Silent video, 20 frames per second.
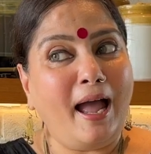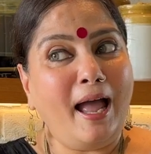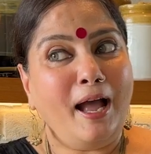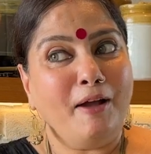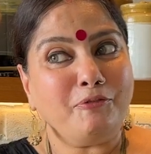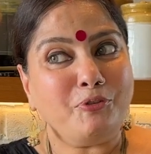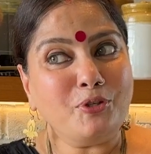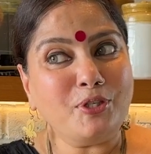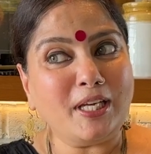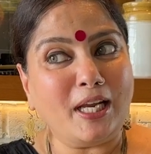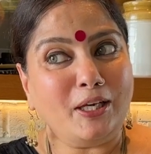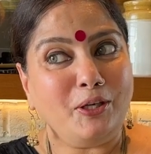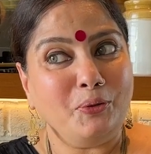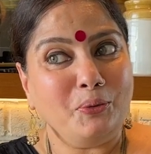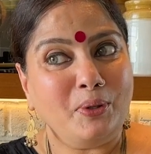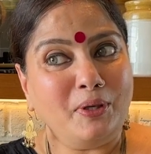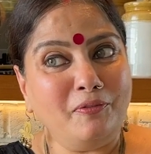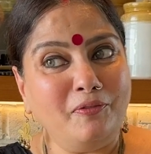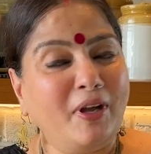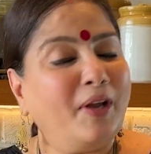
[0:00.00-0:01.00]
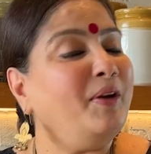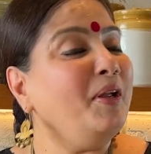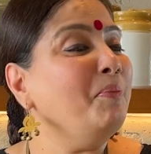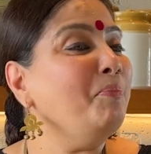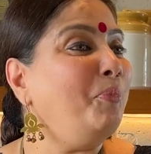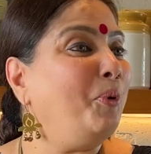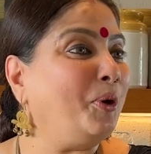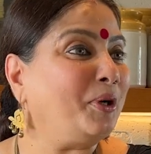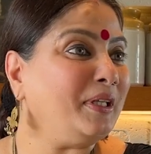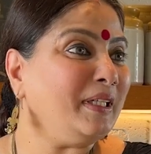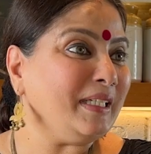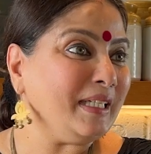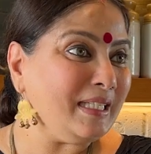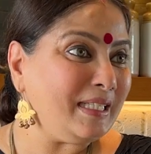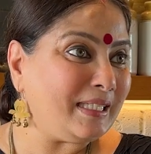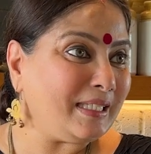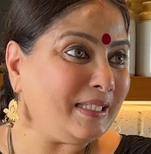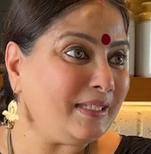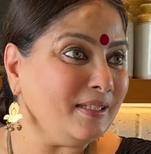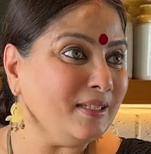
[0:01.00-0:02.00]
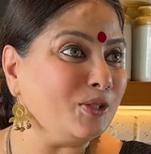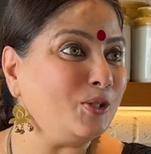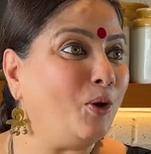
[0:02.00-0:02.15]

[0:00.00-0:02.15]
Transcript: have to tell you a very important incidence